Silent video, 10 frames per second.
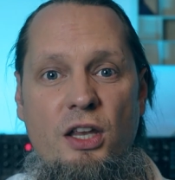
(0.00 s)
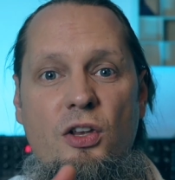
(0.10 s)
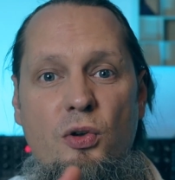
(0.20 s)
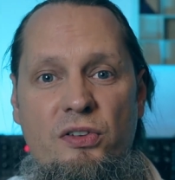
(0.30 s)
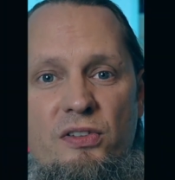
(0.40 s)

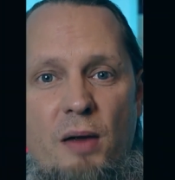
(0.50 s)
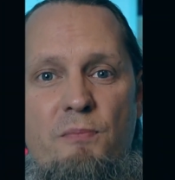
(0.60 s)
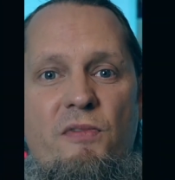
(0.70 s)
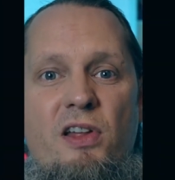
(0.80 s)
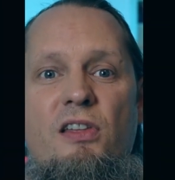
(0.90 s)
use
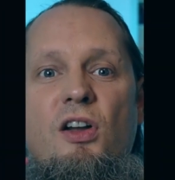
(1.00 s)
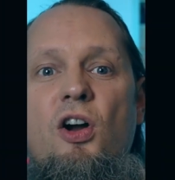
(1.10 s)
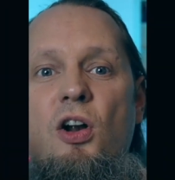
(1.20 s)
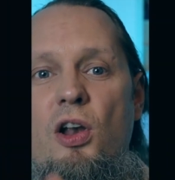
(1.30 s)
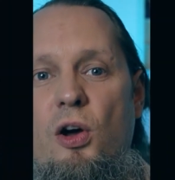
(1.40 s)
them with
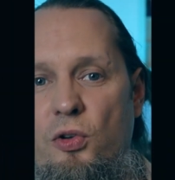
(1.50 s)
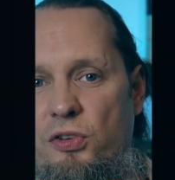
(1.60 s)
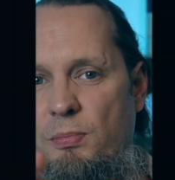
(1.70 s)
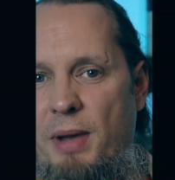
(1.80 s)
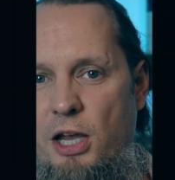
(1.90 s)

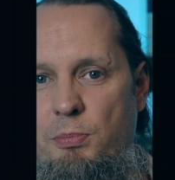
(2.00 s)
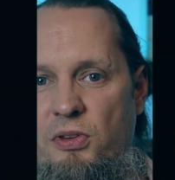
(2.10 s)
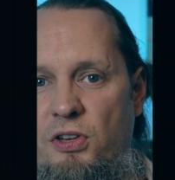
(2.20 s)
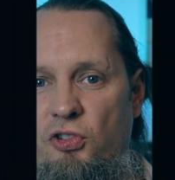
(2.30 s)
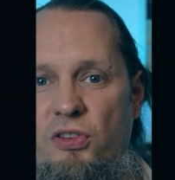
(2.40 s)
close mic
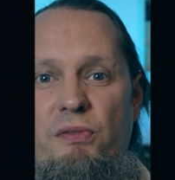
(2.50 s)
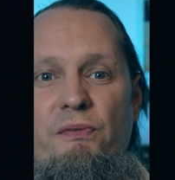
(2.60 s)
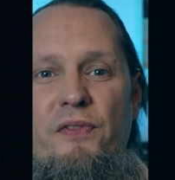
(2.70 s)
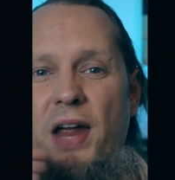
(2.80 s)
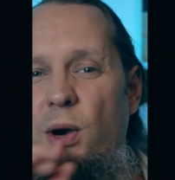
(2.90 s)
positions,
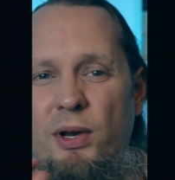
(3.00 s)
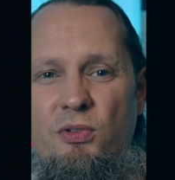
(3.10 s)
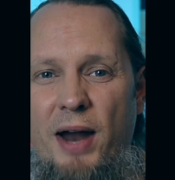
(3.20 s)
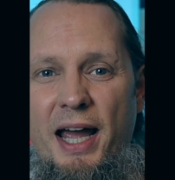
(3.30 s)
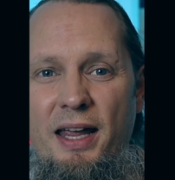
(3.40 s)
very
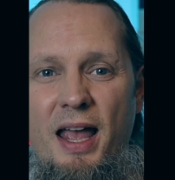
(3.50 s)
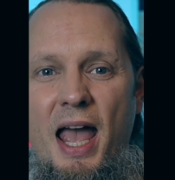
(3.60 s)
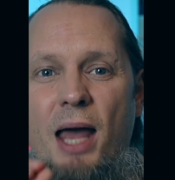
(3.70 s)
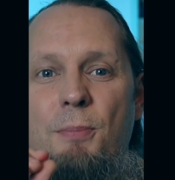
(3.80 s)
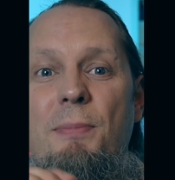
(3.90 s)
dry,
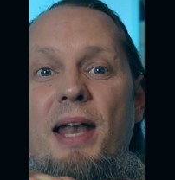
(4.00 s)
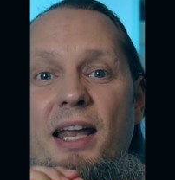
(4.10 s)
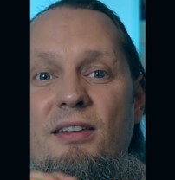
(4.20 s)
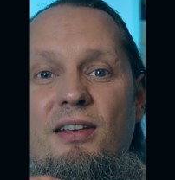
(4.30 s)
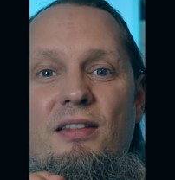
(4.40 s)
and
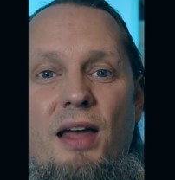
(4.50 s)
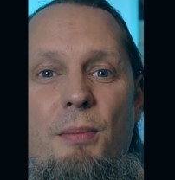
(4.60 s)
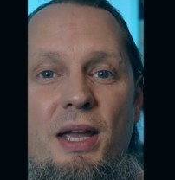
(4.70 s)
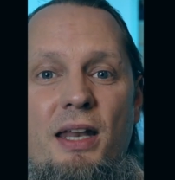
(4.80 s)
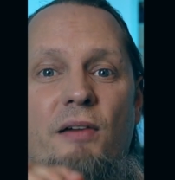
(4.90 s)
placing
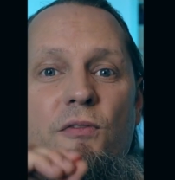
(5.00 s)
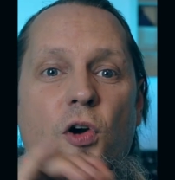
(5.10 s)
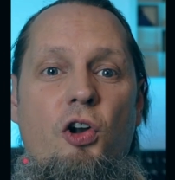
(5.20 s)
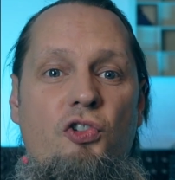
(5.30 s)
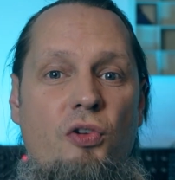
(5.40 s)
them in a
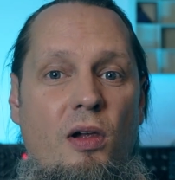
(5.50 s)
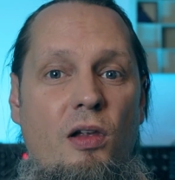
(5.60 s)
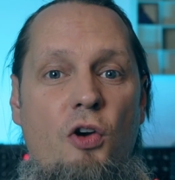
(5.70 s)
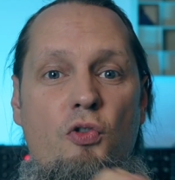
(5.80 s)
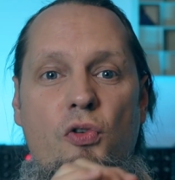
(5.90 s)

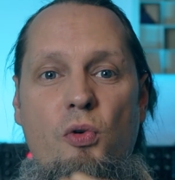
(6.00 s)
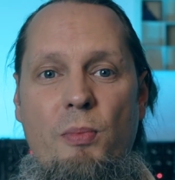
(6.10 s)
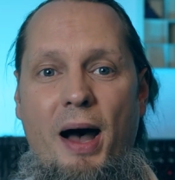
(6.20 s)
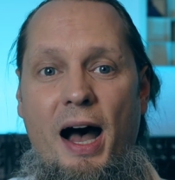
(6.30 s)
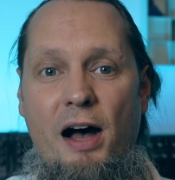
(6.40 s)
virtual
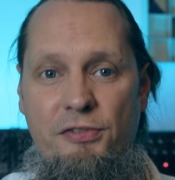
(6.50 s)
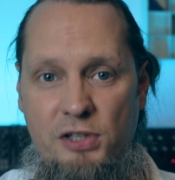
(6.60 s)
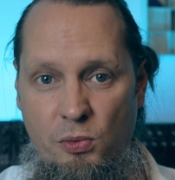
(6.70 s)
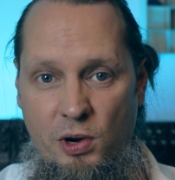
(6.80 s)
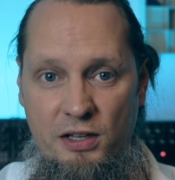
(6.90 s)
room
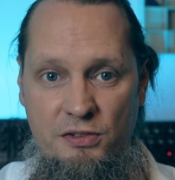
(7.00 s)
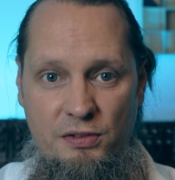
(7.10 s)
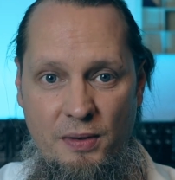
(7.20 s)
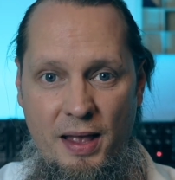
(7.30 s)
afterwards.